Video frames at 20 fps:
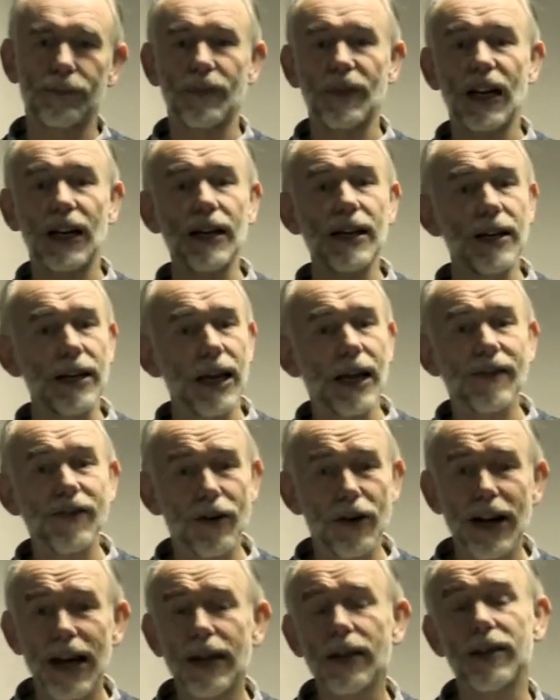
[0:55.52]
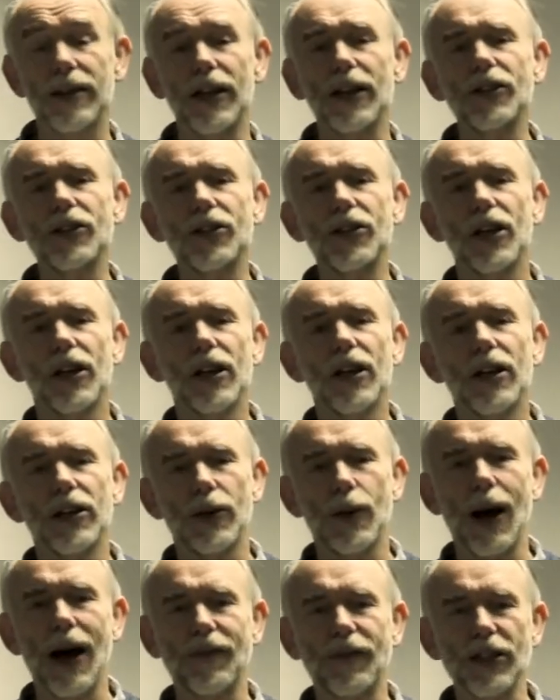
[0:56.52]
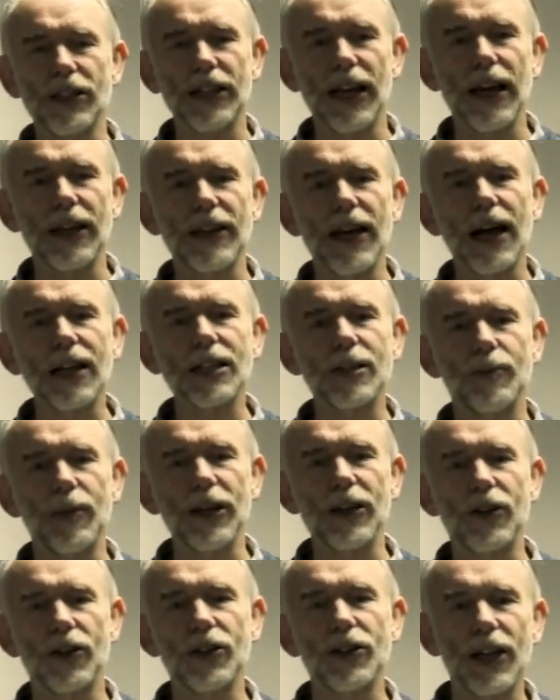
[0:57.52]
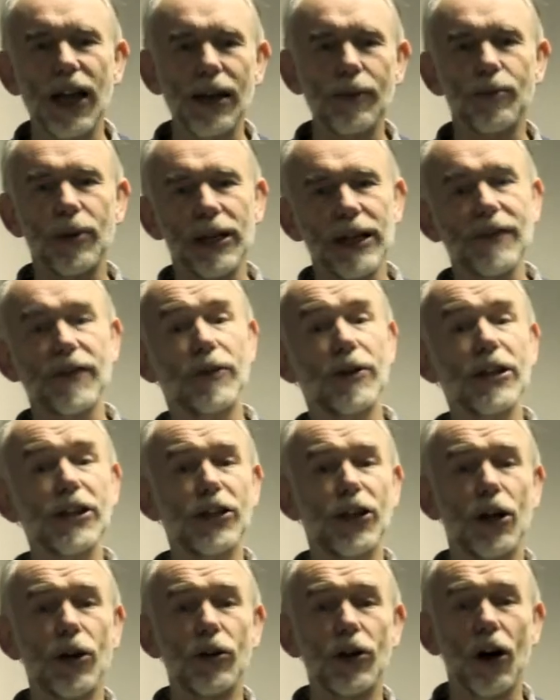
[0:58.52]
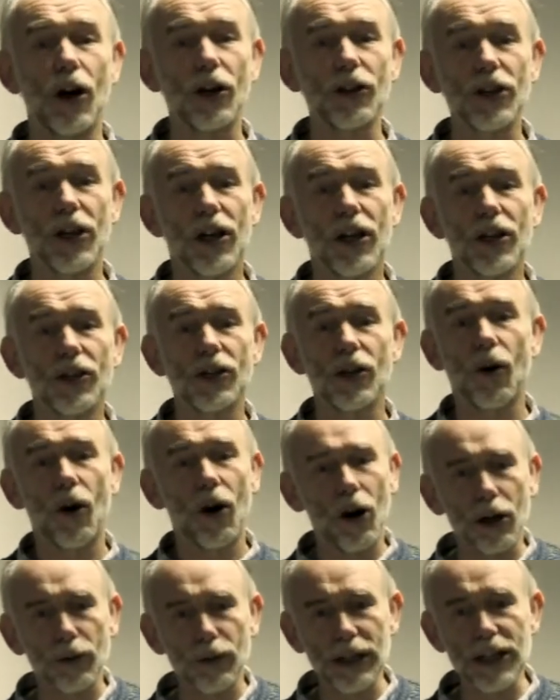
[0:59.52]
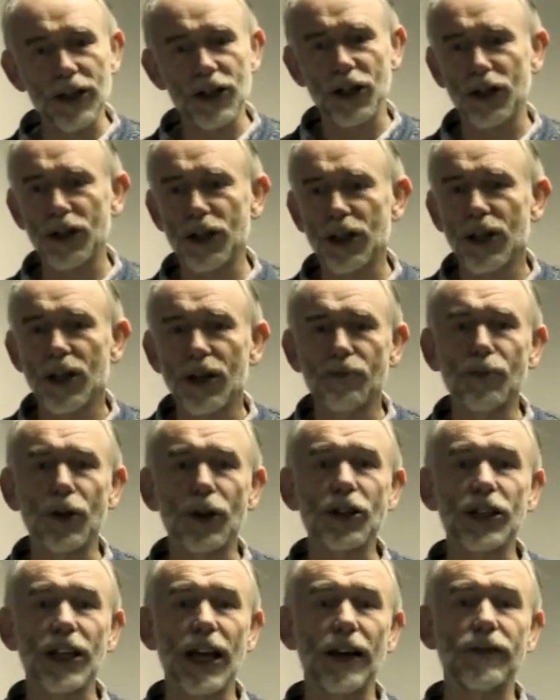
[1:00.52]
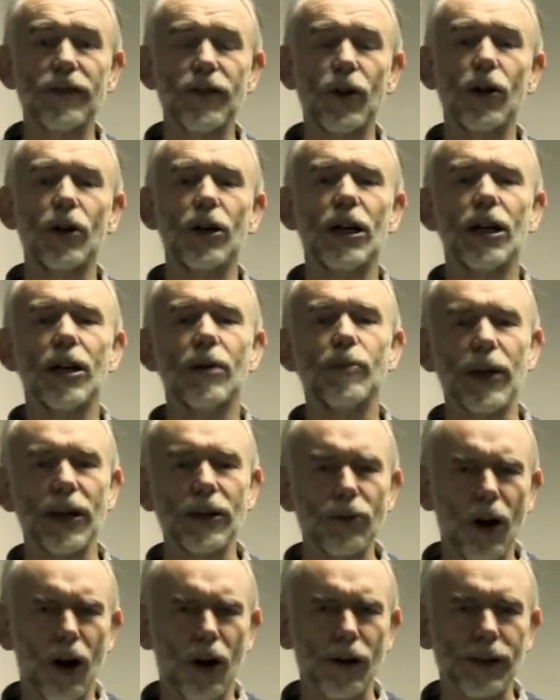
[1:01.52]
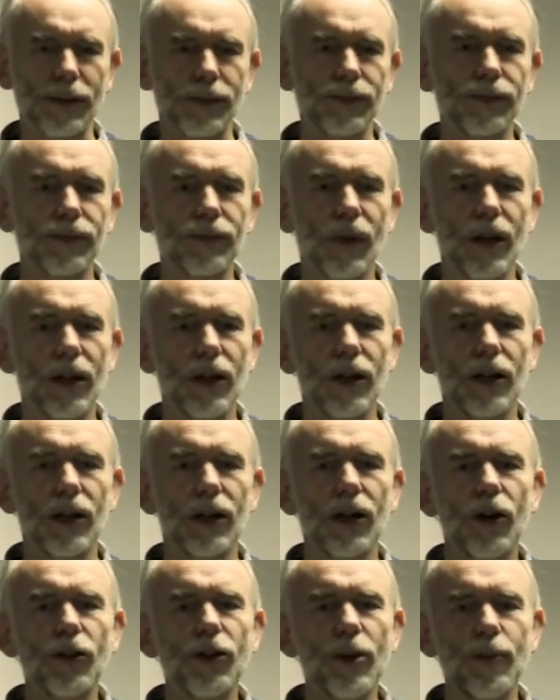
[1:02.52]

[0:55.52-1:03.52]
Clearly, if you're an atheist, you have to say that because they believe there is no God, so all religions must therefore be wrong. Other